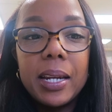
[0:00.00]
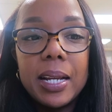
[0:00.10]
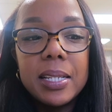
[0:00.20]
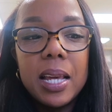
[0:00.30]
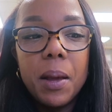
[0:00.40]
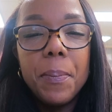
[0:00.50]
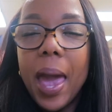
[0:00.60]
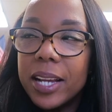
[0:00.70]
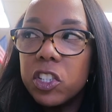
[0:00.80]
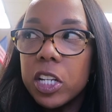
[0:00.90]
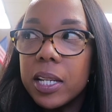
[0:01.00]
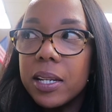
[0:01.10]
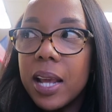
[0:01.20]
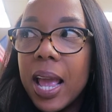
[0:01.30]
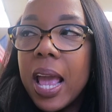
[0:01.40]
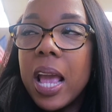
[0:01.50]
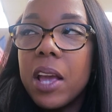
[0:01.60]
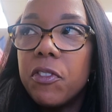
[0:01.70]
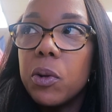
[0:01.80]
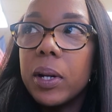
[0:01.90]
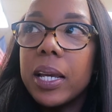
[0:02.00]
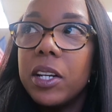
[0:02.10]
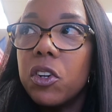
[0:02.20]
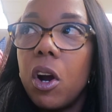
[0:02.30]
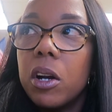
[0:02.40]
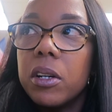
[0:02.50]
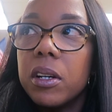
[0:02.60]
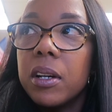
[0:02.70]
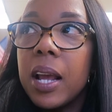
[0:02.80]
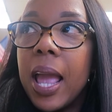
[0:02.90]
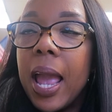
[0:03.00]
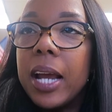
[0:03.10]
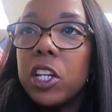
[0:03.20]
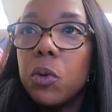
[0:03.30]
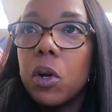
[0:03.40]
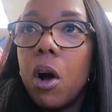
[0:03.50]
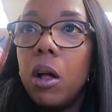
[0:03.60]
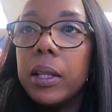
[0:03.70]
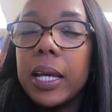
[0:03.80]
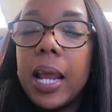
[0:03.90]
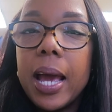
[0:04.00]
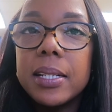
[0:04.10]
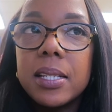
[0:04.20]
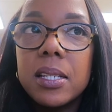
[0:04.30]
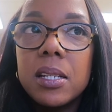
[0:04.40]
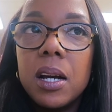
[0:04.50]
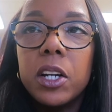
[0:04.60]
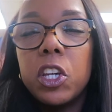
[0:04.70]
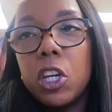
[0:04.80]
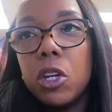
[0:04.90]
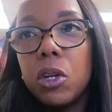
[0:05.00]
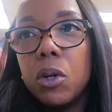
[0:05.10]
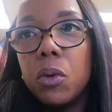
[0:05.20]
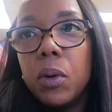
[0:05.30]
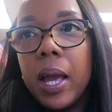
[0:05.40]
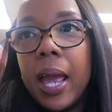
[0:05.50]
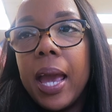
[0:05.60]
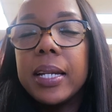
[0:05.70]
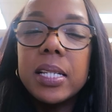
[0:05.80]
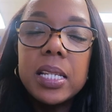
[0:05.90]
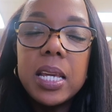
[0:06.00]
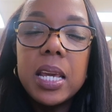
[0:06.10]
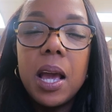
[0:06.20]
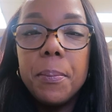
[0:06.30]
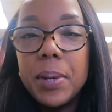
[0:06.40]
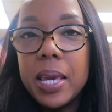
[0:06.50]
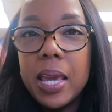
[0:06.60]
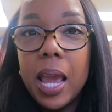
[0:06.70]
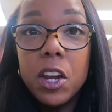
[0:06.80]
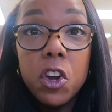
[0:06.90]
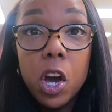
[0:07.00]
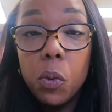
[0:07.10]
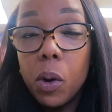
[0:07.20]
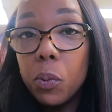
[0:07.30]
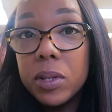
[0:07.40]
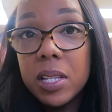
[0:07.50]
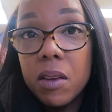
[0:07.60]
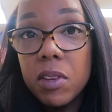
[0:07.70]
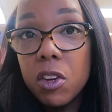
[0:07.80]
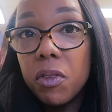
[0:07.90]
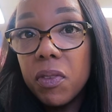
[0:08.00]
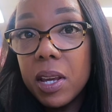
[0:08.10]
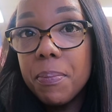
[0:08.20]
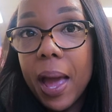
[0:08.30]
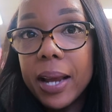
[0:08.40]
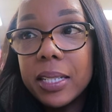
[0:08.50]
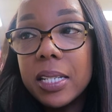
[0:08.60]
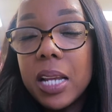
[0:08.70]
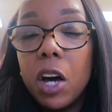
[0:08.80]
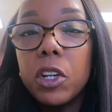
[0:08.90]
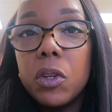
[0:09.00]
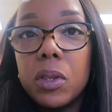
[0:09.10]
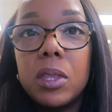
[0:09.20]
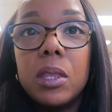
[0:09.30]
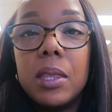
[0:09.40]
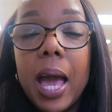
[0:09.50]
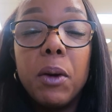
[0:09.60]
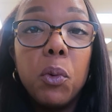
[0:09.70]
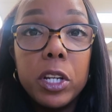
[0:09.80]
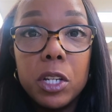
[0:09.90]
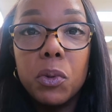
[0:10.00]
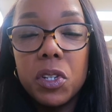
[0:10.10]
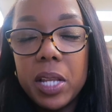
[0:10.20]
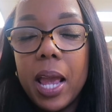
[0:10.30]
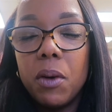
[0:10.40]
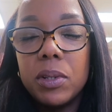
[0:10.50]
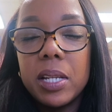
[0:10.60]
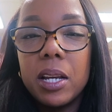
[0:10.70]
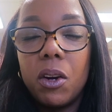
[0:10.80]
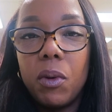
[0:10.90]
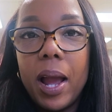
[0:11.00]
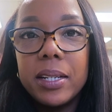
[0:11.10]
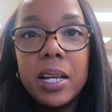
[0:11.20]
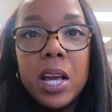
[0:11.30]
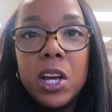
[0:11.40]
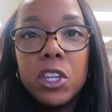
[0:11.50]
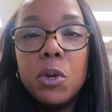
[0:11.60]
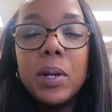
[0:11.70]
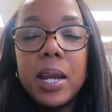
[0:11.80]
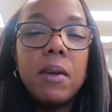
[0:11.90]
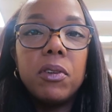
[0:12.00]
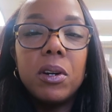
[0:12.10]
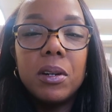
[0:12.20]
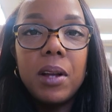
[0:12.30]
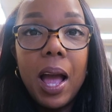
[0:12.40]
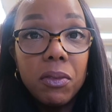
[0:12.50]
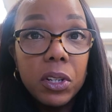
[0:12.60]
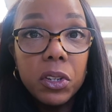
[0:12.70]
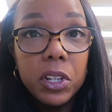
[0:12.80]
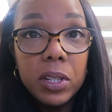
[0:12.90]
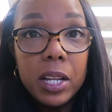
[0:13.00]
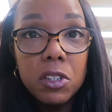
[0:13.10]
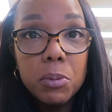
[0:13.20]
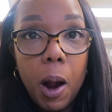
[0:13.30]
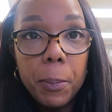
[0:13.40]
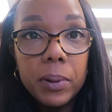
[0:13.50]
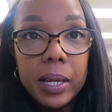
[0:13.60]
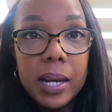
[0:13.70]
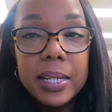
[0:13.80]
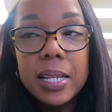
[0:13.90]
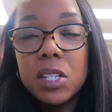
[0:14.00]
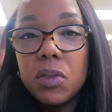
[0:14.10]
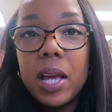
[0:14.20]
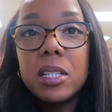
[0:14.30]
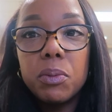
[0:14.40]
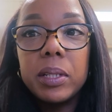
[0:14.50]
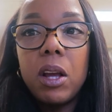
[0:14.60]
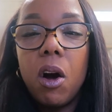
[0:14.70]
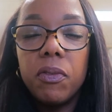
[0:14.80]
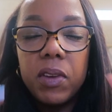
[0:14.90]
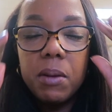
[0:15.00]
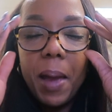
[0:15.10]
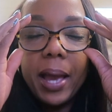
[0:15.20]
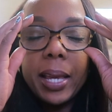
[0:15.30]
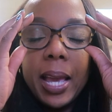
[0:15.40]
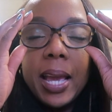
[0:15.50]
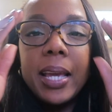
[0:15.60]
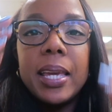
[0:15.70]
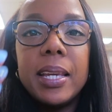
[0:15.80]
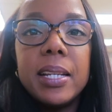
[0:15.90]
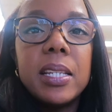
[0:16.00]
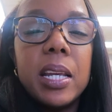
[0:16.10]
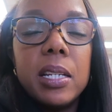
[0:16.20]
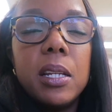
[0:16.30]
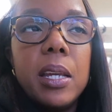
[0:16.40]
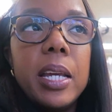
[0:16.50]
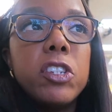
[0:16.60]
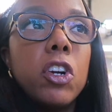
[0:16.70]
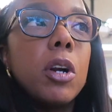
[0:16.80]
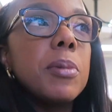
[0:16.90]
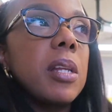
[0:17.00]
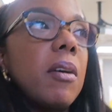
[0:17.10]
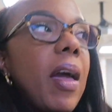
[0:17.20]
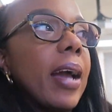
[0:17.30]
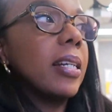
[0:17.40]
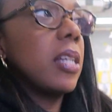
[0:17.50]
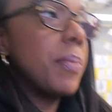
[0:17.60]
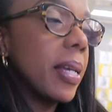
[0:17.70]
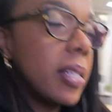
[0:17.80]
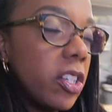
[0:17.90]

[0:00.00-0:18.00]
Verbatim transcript: And I said, imagine if you were in kindergarten and you were calling an S a Q and a C, a B, and no one was giving you feedback to tell you that what you were saying was incorrect, you would never have learned your letters properly. And I said, so that's really all feedback is in, in terms of academics.